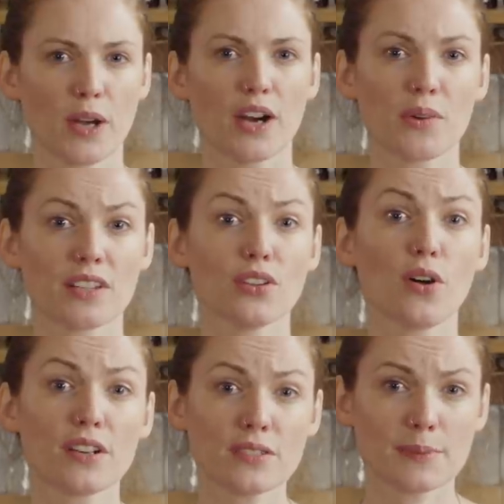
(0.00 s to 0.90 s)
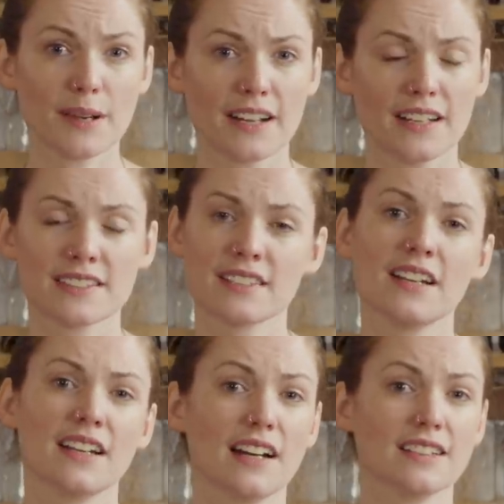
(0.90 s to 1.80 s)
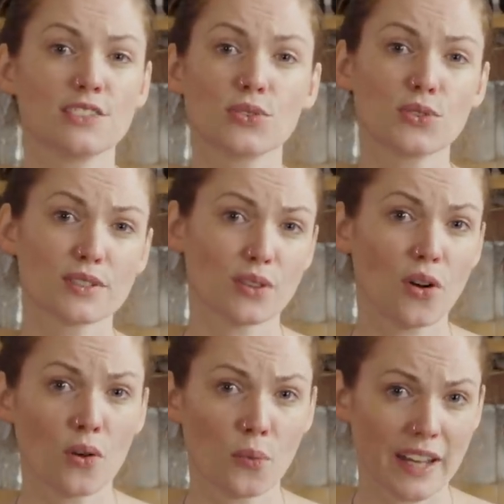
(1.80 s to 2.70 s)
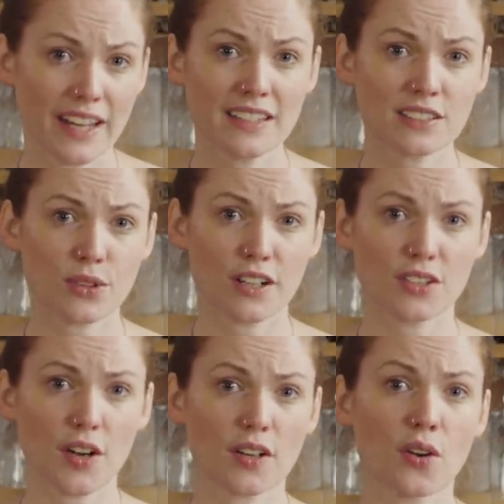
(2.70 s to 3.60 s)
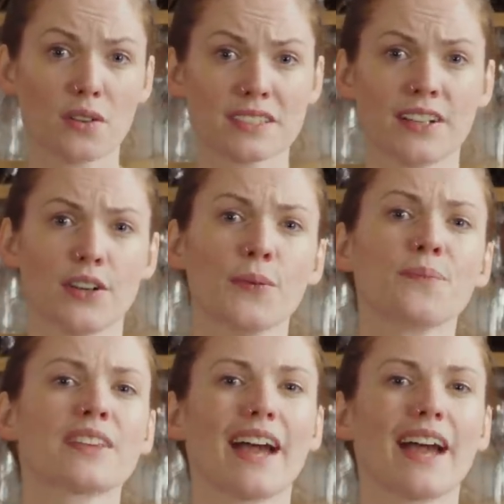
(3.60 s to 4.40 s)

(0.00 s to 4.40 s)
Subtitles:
well with a lot of spirits, a little goes a long way to round out a cocktail,